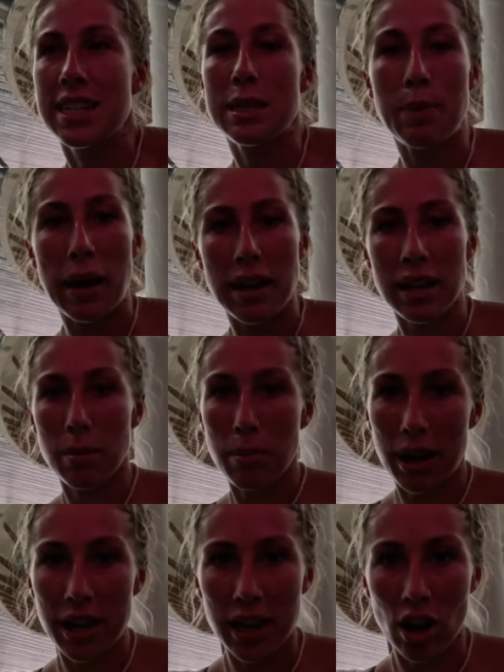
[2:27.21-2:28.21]
spend the
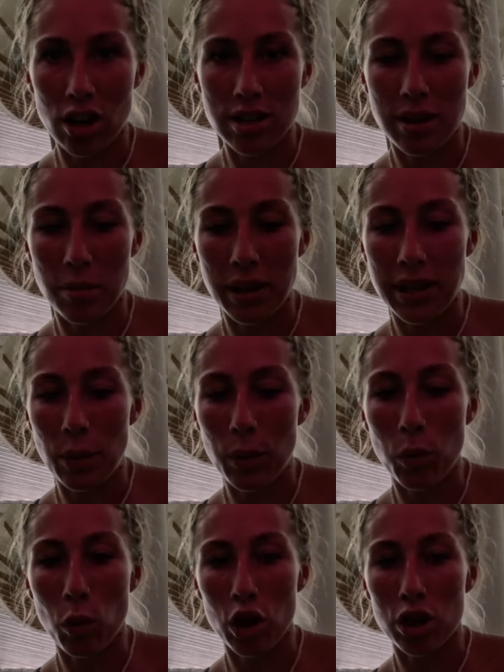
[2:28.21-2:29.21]
money on something that we
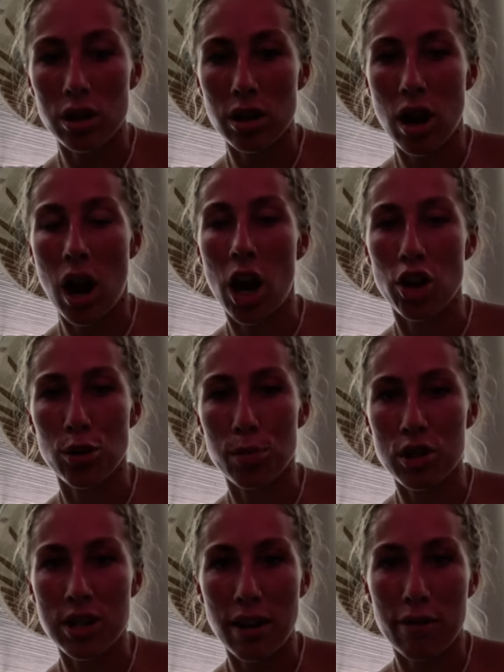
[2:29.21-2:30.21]
weren't
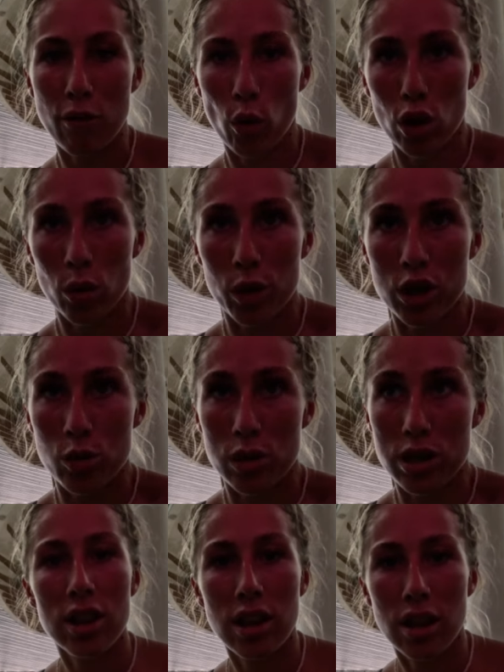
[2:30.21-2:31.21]
100% for, which
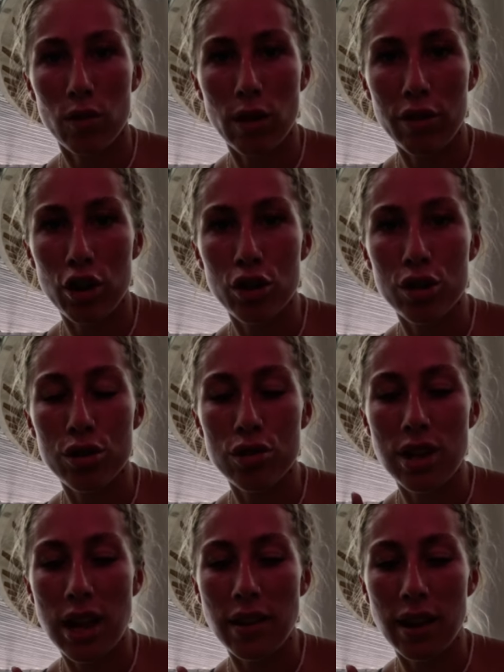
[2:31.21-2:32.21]
was the river cruise.
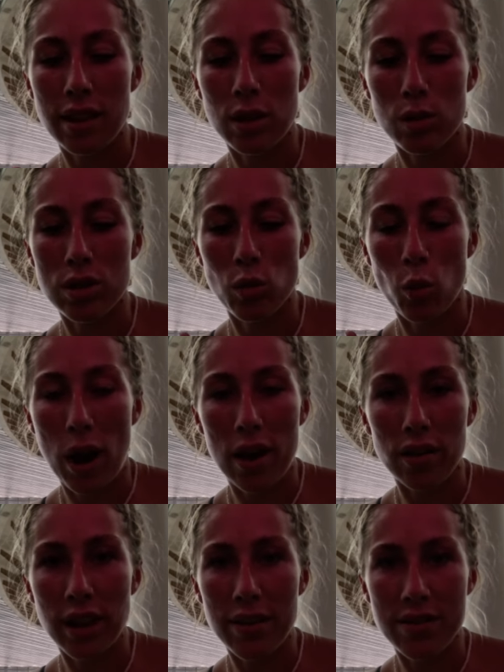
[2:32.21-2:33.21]
And then there was a
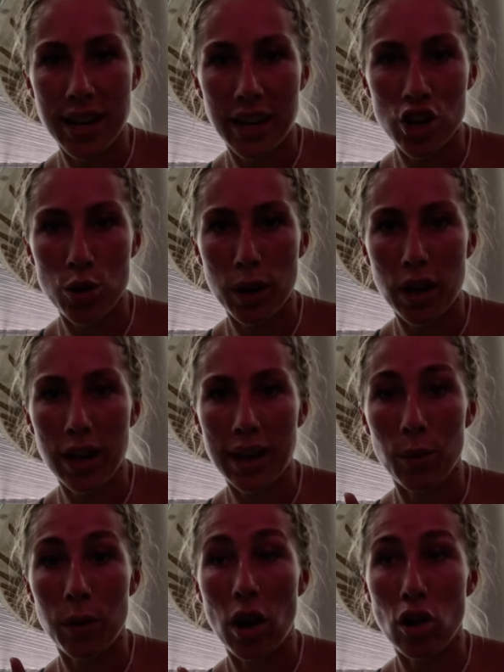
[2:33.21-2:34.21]
wildlife sanctuary
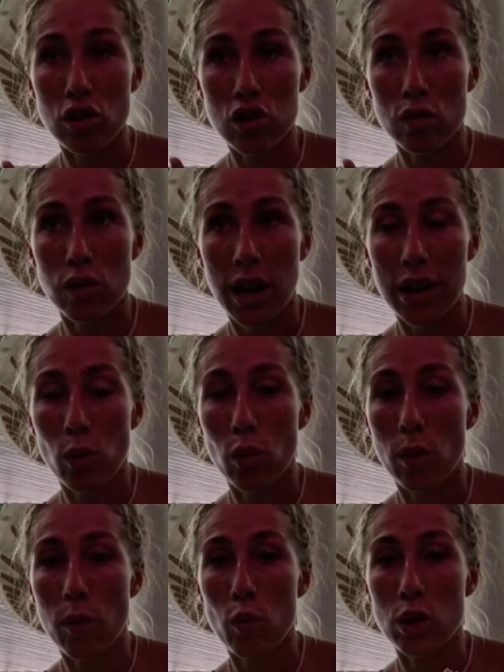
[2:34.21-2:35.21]
that we also read
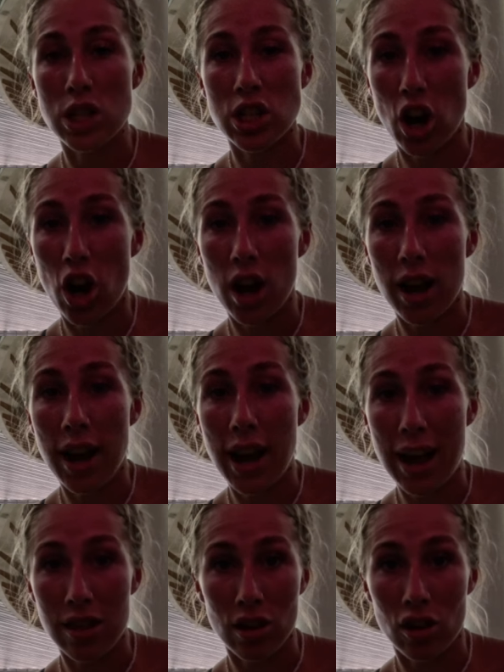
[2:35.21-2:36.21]
was not
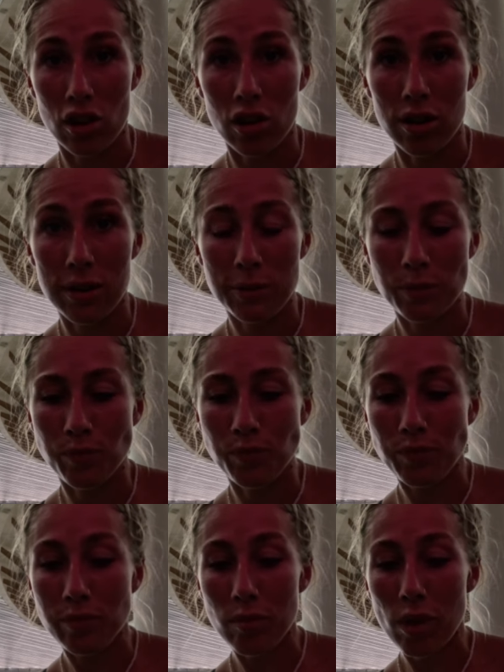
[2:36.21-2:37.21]
ethical.
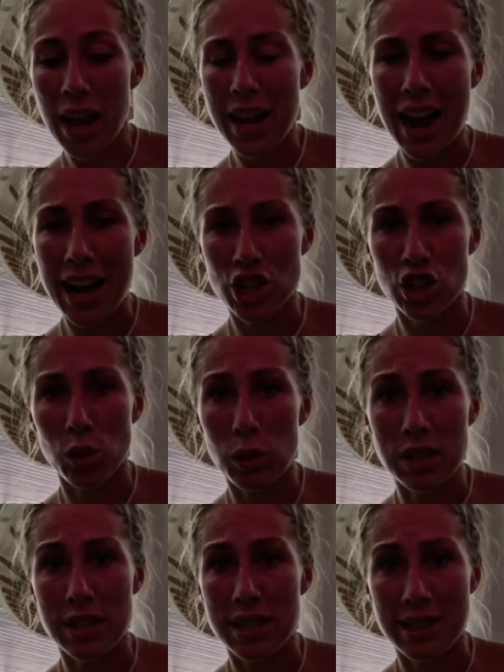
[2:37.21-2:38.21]
And it actually
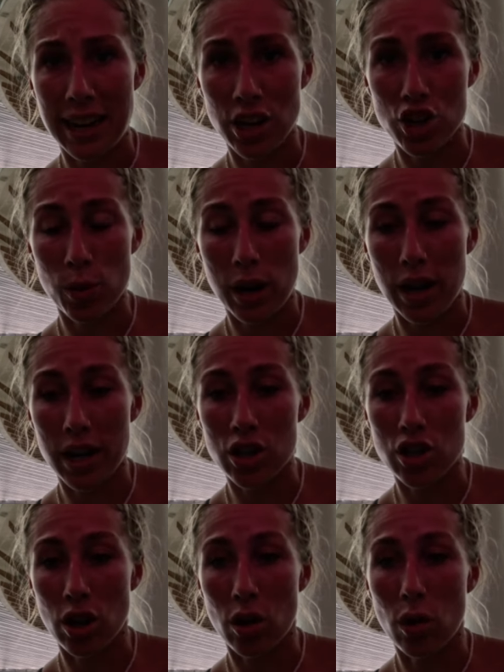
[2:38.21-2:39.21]
wasn't a sanctuary.
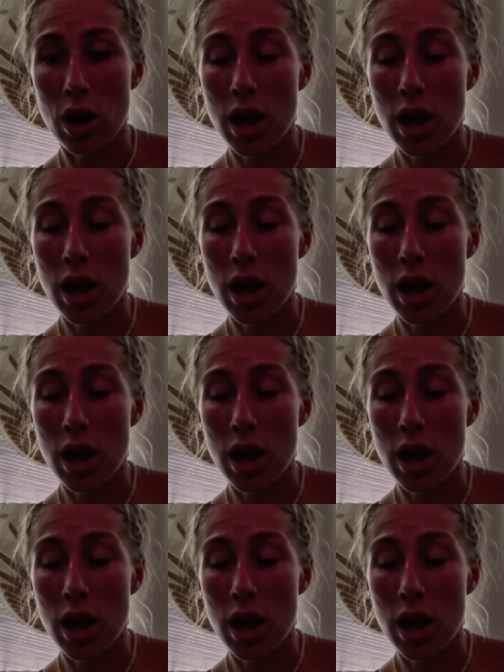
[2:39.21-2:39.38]
So